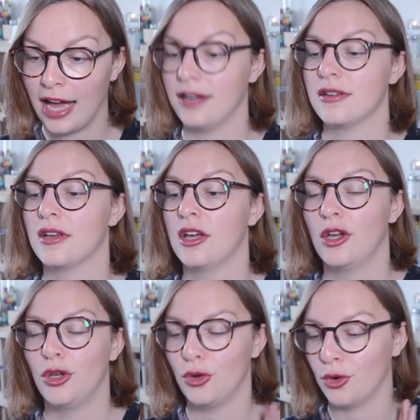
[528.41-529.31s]
and
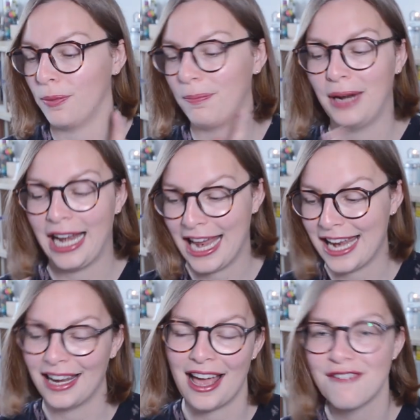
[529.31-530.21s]
your
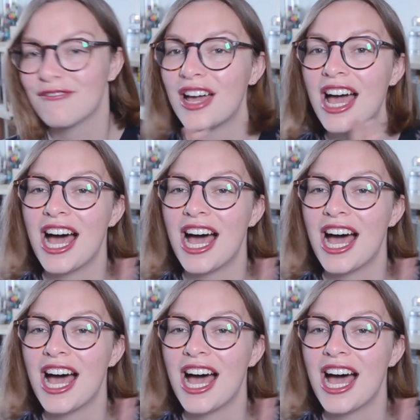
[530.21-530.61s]
play life,